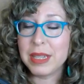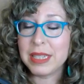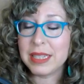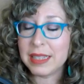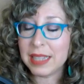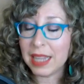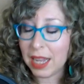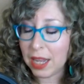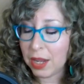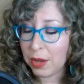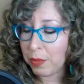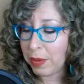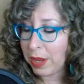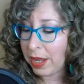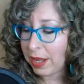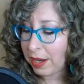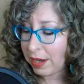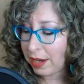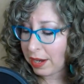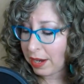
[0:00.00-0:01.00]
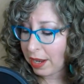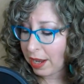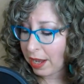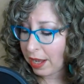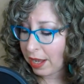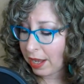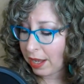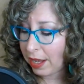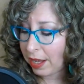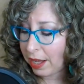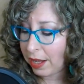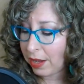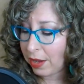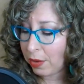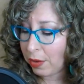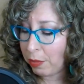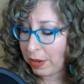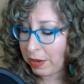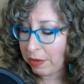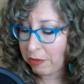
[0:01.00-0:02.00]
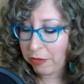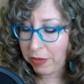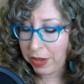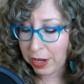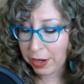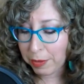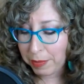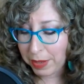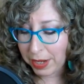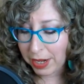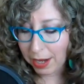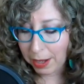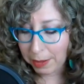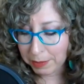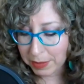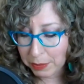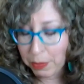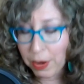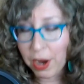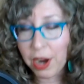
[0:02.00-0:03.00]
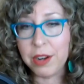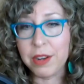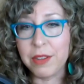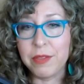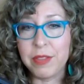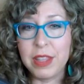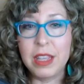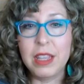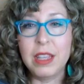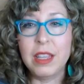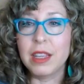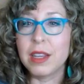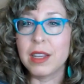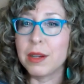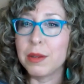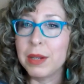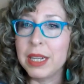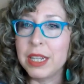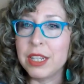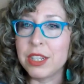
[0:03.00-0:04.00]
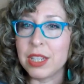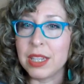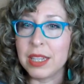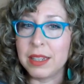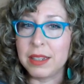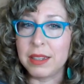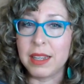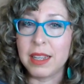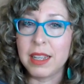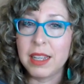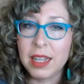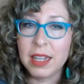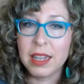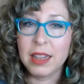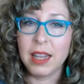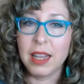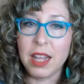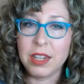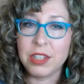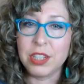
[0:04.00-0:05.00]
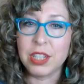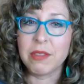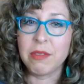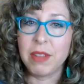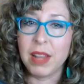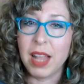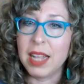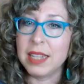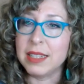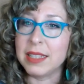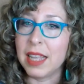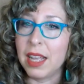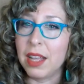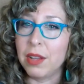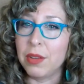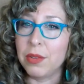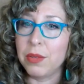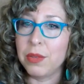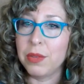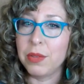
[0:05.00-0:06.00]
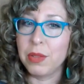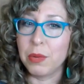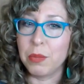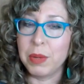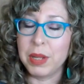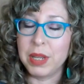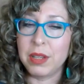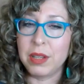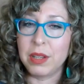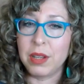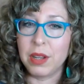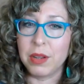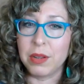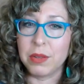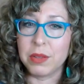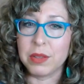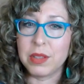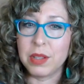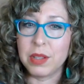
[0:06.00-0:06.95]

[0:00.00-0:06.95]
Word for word: say when uh, when fear becomes part of the equation, logic flies out the window. So